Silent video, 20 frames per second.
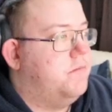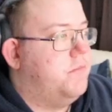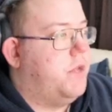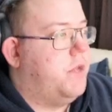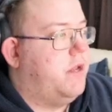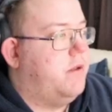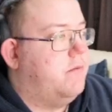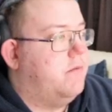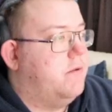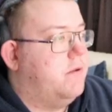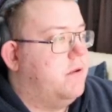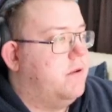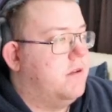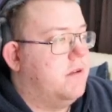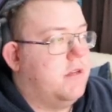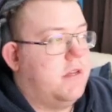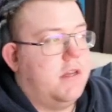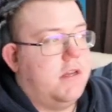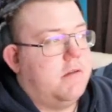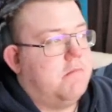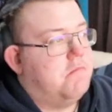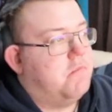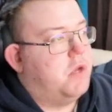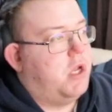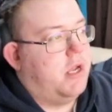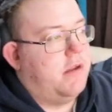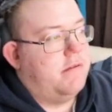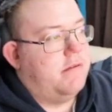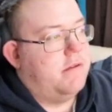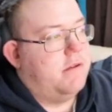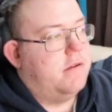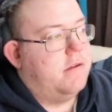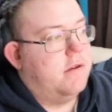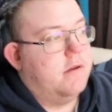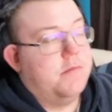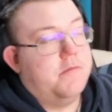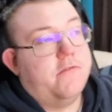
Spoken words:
paintwork. Yeah, I don't know, I'm